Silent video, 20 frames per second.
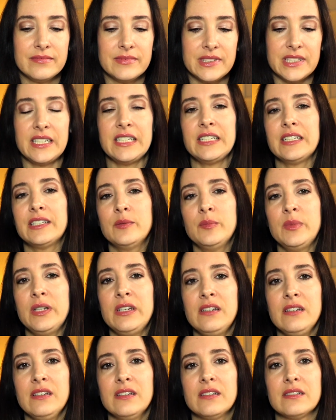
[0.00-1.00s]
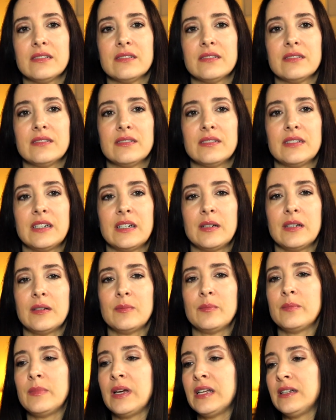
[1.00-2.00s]
thing to me.
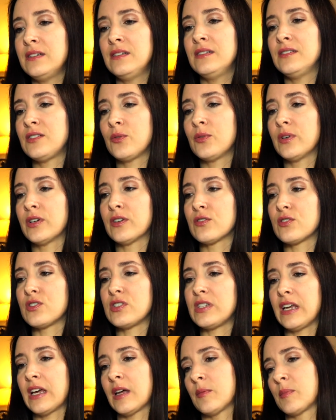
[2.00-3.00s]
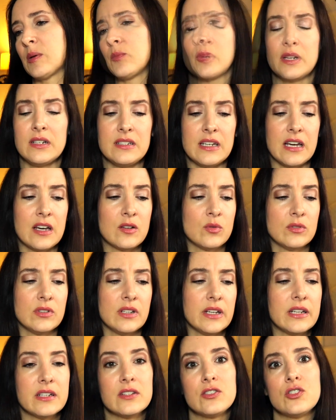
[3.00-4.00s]
Men don't understand. My dad were
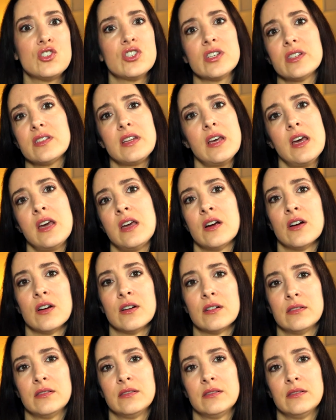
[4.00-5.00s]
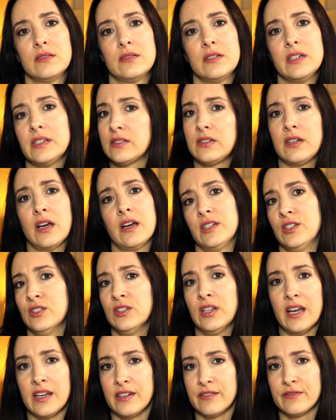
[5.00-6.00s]
like, it's just hair. It's not
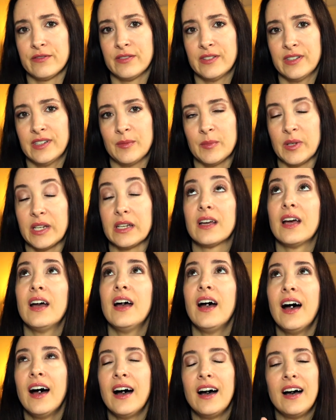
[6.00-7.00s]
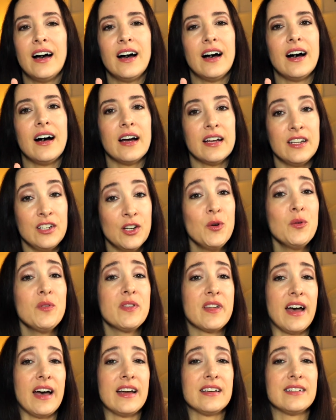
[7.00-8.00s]
your life. I'm like, I know
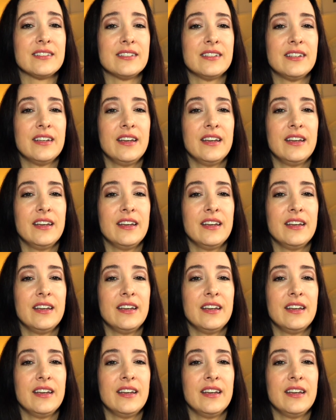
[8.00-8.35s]
that,